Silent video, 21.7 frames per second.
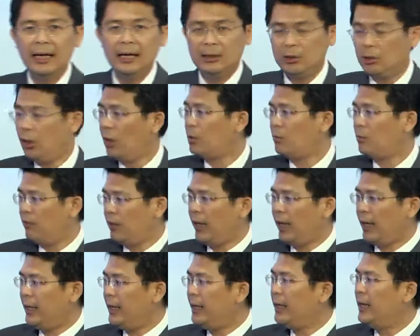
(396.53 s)
Not
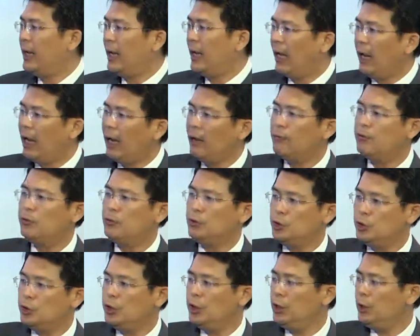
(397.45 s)
forgetting
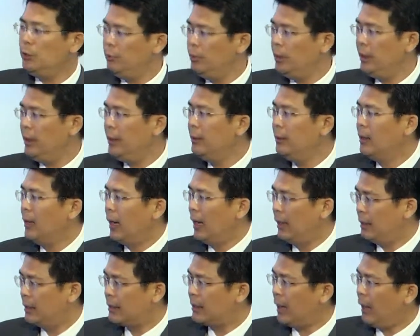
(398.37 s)
FGV
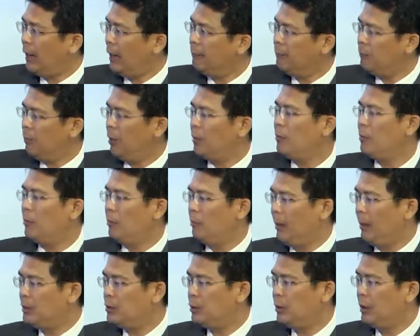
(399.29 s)
at the time when we were
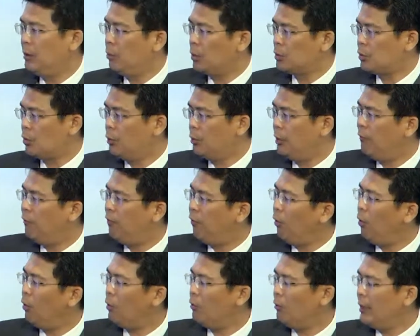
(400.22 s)
mentioning was only
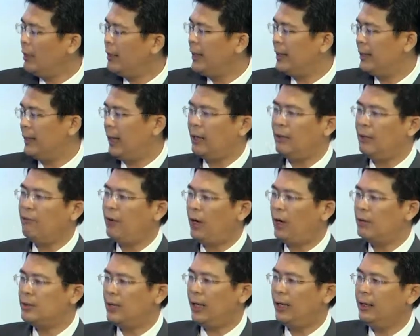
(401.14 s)
4 ringgit
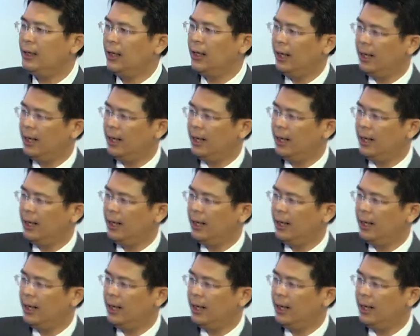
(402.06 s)
95 cent.